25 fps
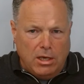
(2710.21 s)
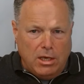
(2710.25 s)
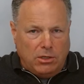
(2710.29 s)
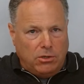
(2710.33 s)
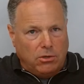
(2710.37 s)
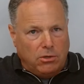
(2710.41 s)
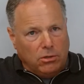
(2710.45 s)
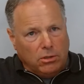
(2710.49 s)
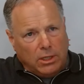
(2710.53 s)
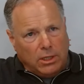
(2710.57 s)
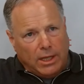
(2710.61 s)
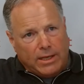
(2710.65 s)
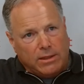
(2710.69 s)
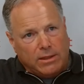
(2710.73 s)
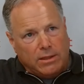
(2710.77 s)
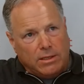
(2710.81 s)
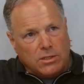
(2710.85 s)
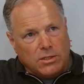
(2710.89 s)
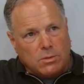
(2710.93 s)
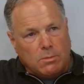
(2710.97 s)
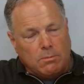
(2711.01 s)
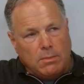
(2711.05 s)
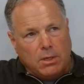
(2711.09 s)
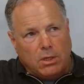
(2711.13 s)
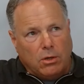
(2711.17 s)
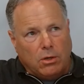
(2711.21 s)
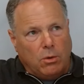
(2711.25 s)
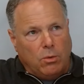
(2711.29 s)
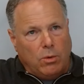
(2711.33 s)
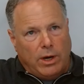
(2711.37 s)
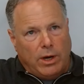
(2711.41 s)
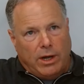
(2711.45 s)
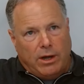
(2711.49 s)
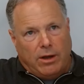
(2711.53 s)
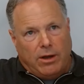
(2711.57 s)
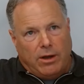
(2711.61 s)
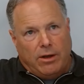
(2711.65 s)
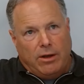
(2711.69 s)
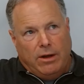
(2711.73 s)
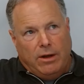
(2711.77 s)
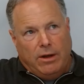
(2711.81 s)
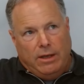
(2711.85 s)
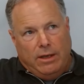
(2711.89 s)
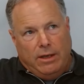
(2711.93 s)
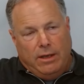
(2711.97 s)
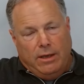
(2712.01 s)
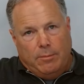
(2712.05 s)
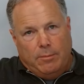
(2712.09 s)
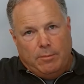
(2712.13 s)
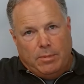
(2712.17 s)
you're like this middleware
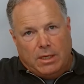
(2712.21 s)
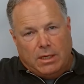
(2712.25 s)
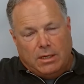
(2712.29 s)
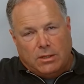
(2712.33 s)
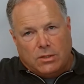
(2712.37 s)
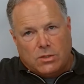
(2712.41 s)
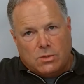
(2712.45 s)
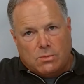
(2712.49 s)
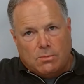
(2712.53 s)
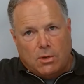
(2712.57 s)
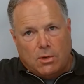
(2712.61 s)
because